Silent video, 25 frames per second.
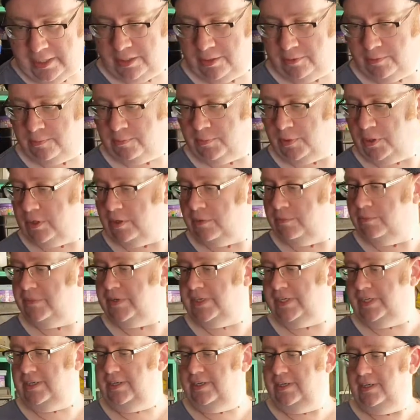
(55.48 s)
in the bottom,
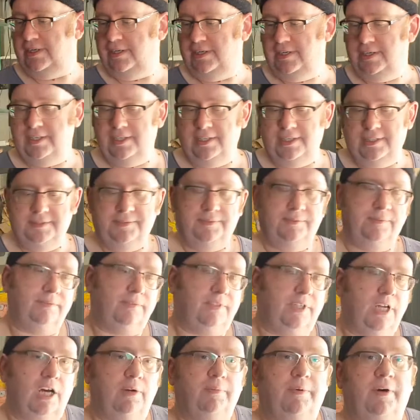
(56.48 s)
but
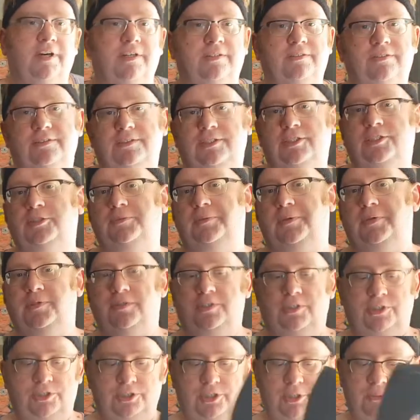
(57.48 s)
come on, you should be
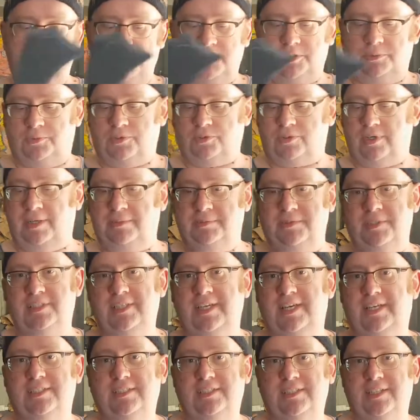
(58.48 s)
you should be subscribed to
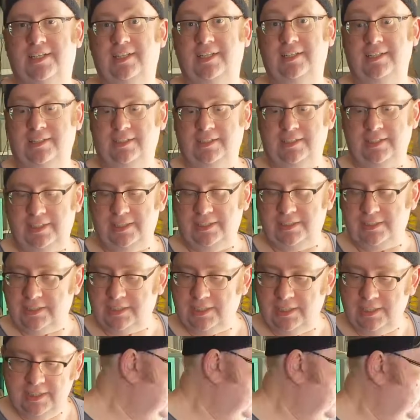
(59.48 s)
Tested at
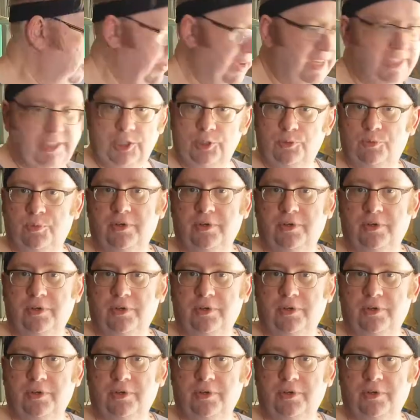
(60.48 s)
least. The basic